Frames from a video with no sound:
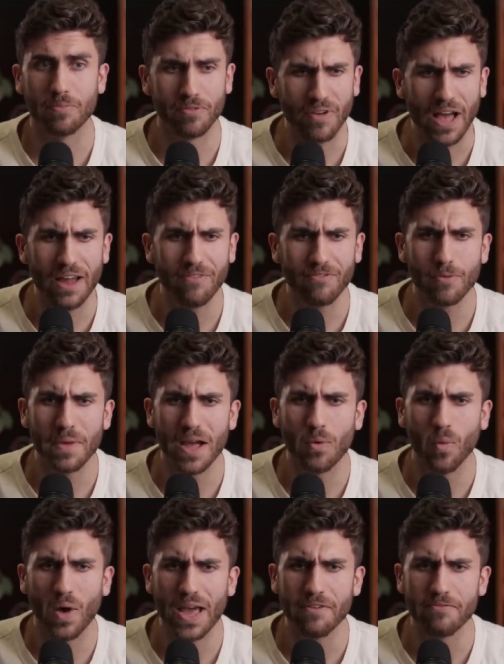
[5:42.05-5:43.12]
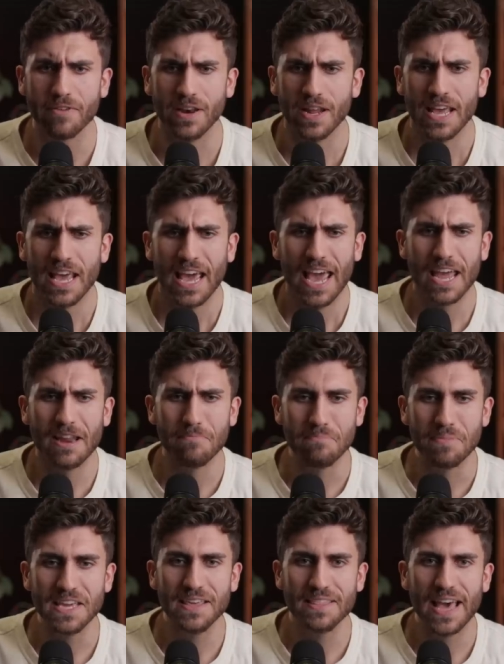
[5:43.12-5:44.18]
provide for my wife, and,
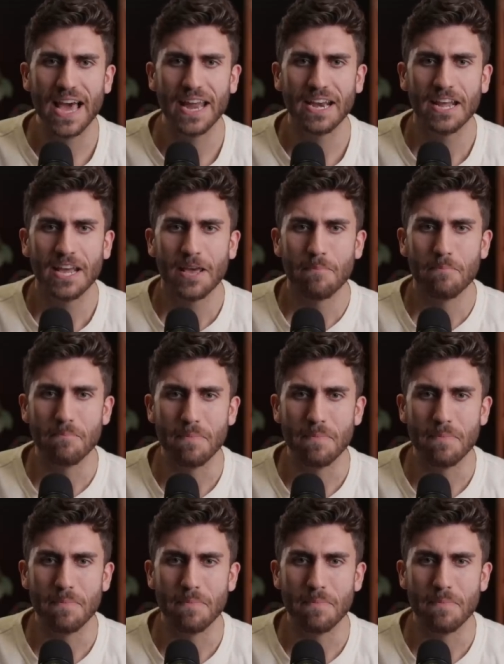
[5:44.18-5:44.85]
and be that